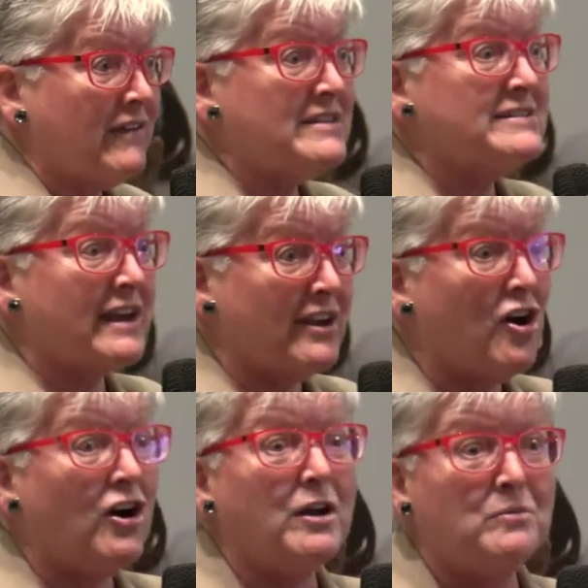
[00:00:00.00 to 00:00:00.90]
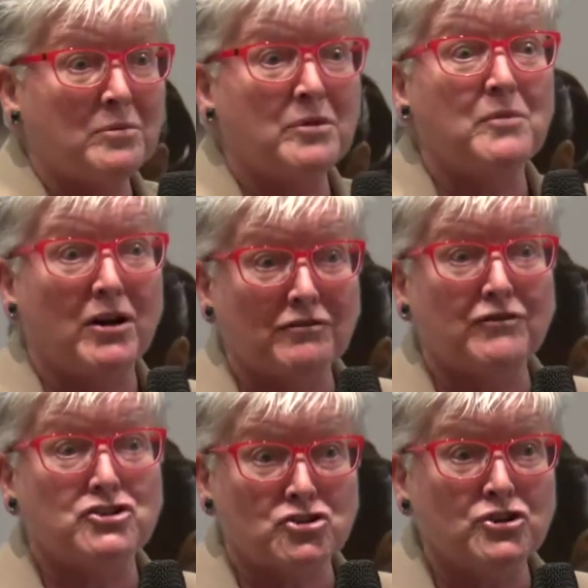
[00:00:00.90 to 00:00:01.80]
event saying, hi, I'm Robyn, mind if
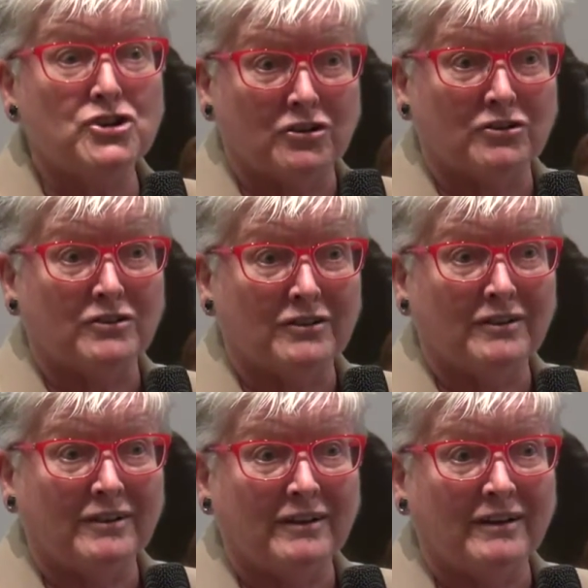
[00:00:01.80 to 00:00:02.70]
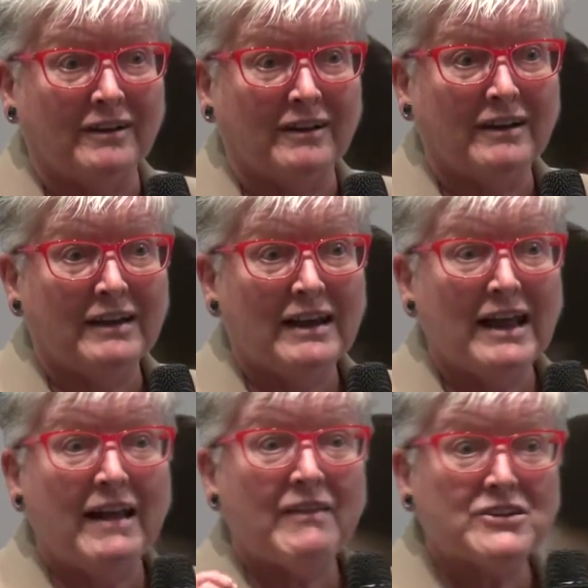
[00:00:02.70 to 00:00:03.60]
I join you?
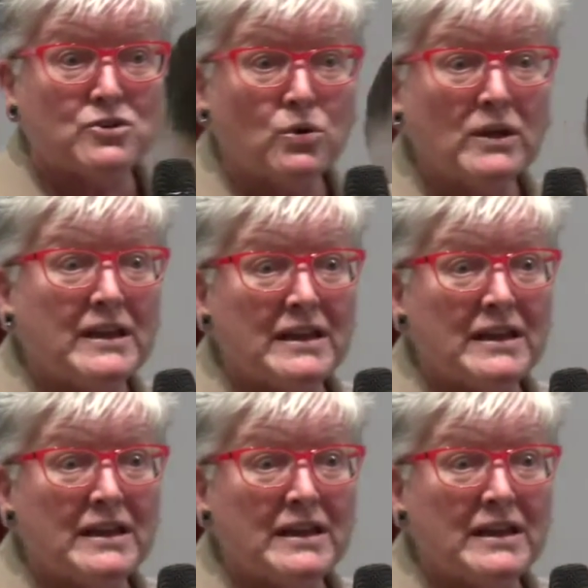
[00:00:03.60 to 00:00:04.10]
That's all it